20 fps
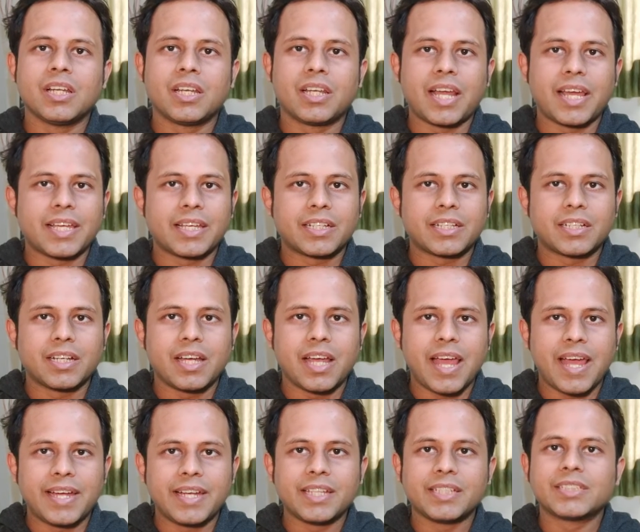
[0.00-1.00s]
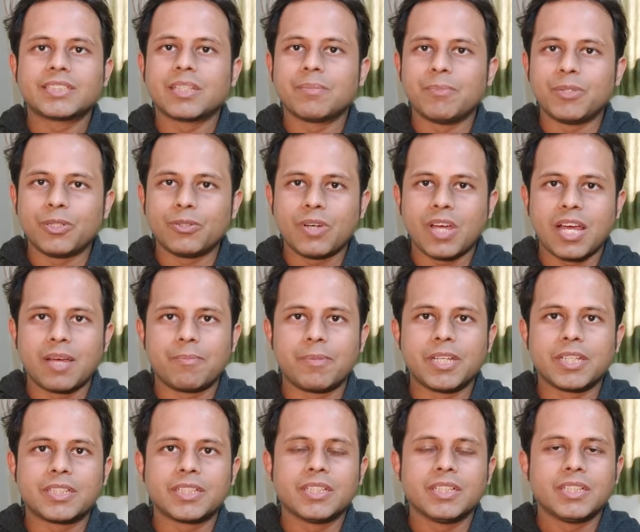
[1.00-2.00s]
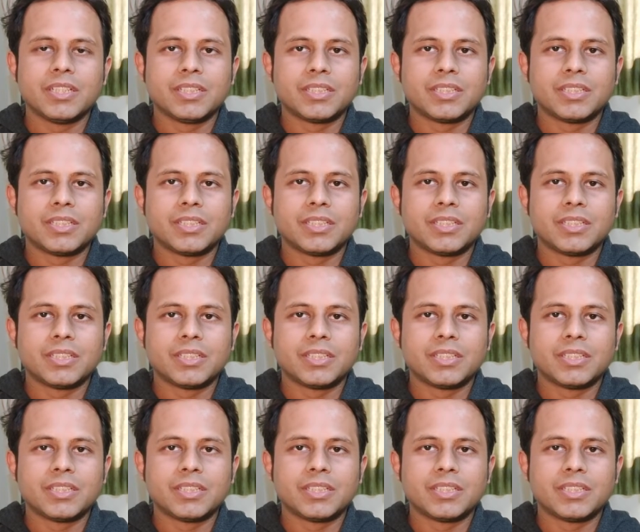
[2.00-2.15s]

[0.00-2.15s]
like adding some new habit,